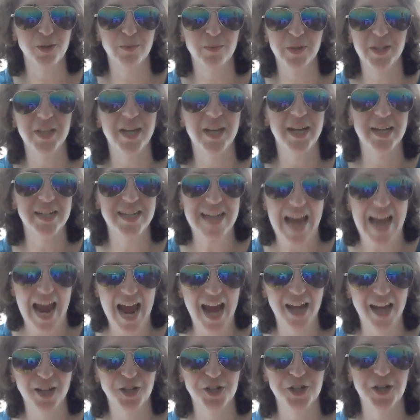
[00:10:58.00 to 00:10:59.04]
when they
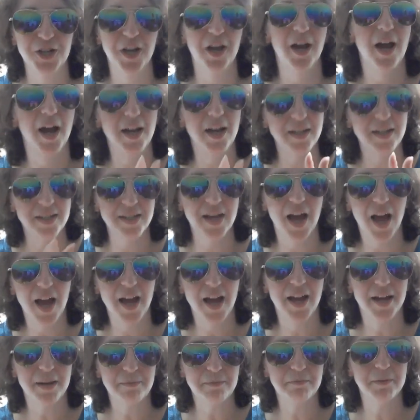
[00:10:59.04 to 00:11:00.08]
attach a
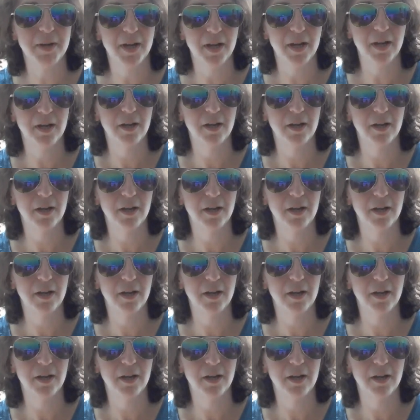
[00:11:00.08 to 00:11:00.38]
time